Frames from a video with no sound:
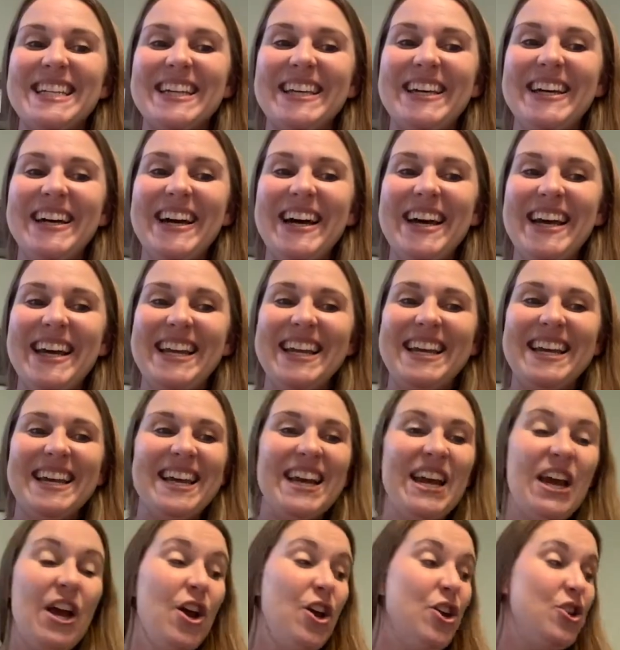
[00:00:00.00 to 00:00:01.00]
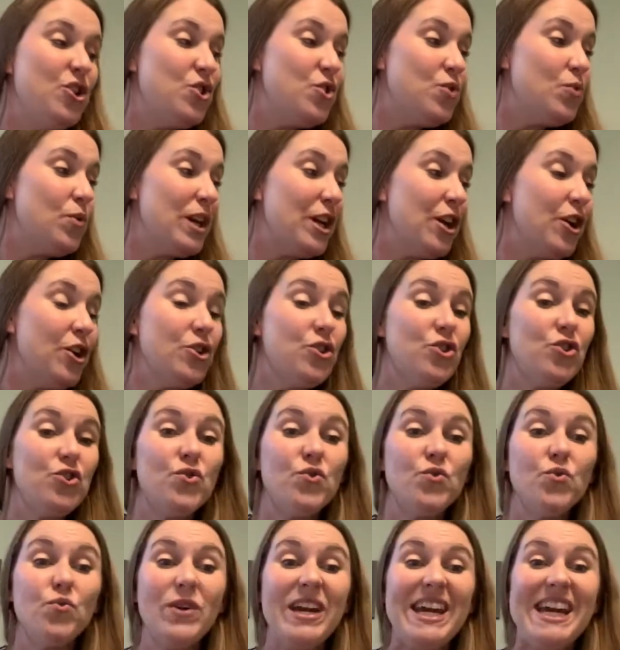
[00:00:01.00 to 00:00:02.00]
Good. Trick or
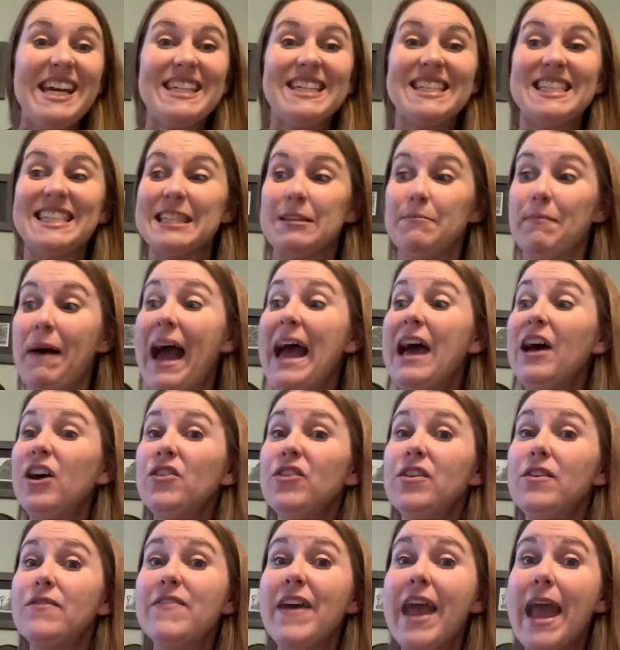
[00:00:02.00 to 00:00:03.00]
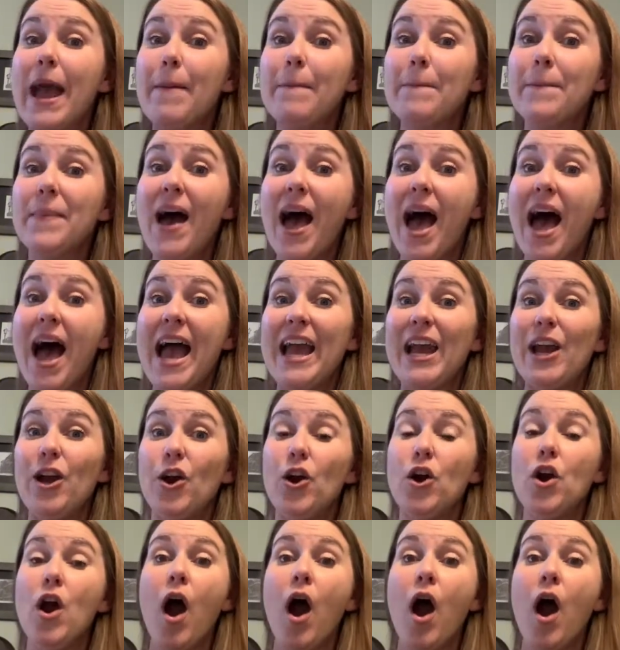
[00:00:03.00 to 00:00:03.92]
treat, smiled the vampire.